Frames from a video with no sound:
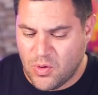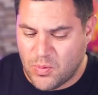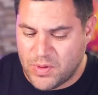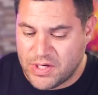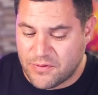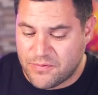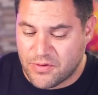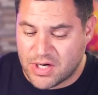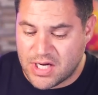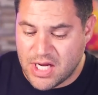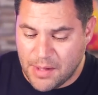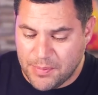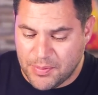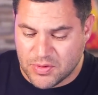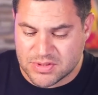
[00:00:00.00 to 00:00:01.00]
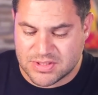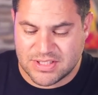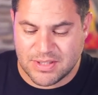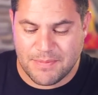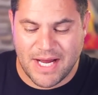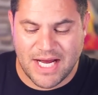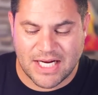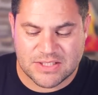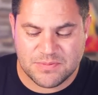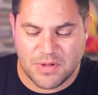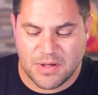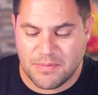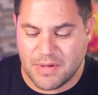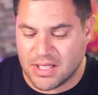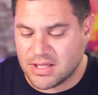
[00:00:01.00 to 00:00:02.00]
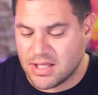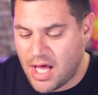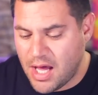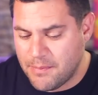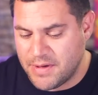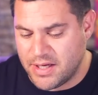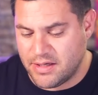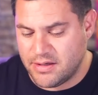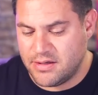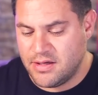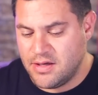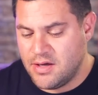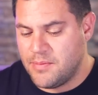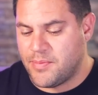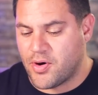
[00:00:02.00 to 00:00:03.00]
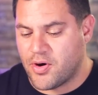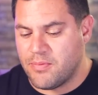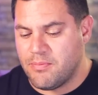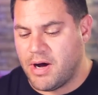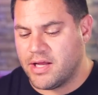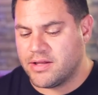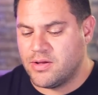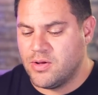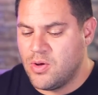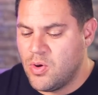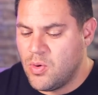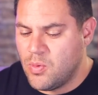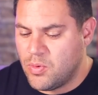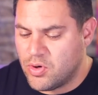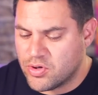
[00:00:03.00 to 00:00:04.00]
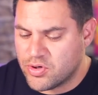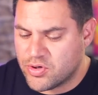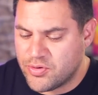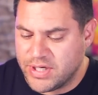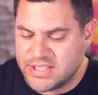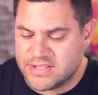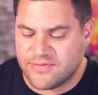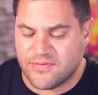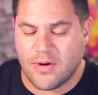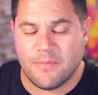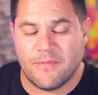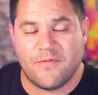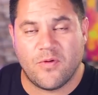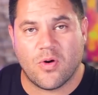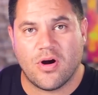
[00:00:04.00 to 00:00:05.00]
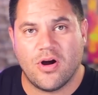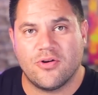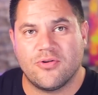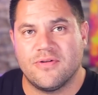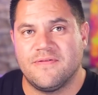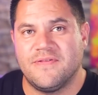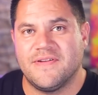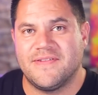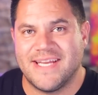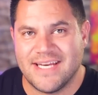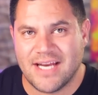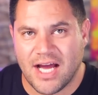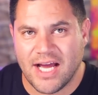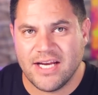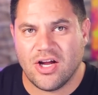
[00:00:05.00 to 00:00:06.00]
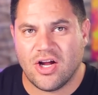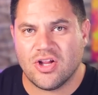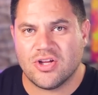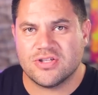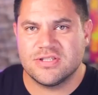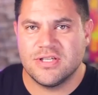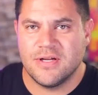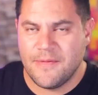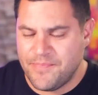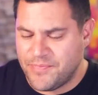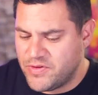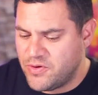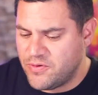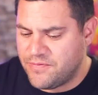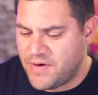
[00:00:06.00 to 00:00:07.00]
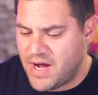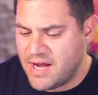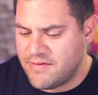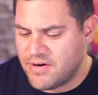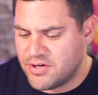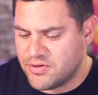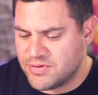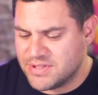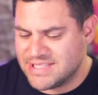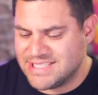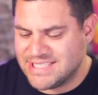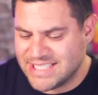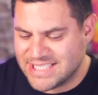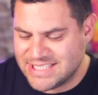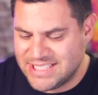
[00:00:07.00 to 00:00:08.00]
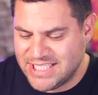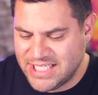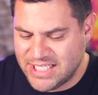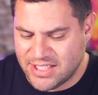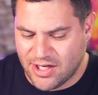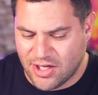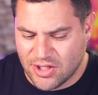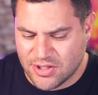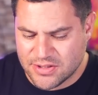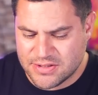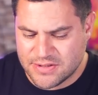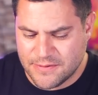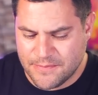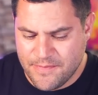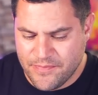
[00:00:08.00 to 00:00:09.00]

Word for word: We know for couples, the maximum allotment per month will increase from $459 to $516.